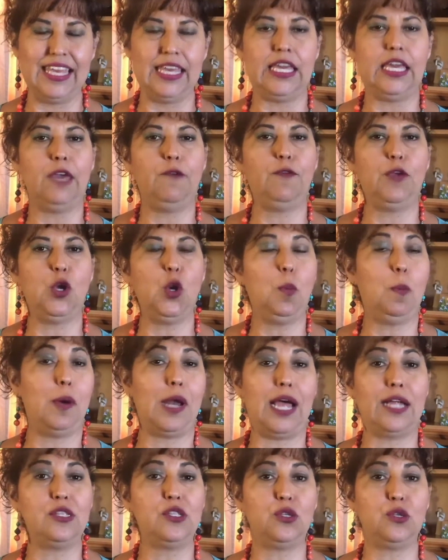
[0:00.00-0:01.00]
If you
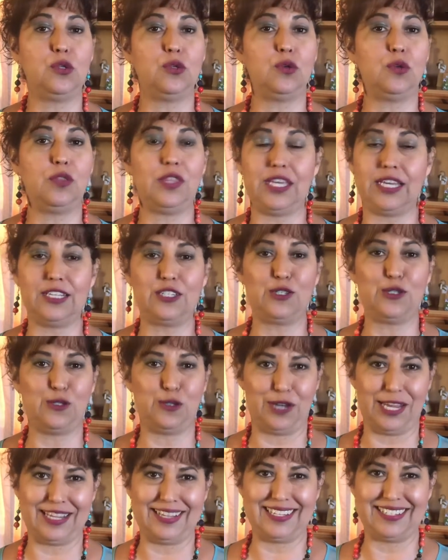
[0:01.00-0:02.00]
plan to do this
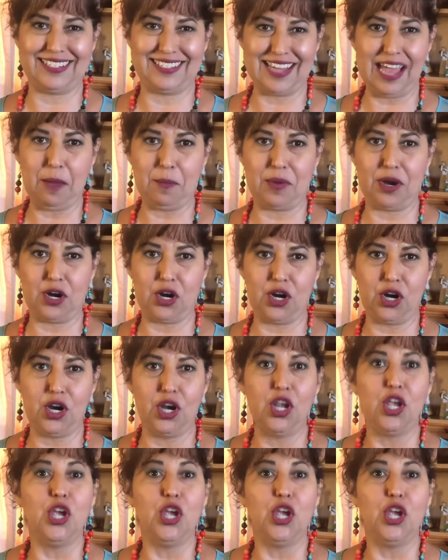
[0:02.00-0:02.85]
during the summer,